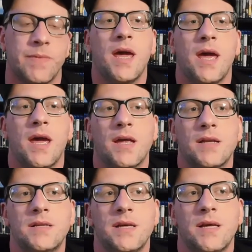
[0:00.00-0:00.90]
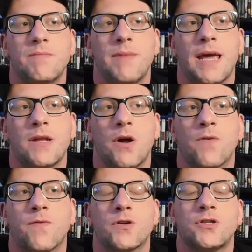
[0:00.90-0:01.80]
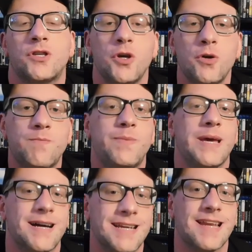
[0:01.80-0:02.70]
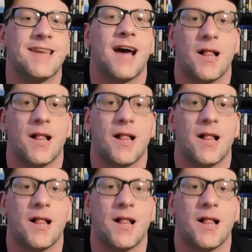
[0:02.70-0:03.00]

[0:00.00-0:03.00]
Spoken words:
and it made over $2 billion.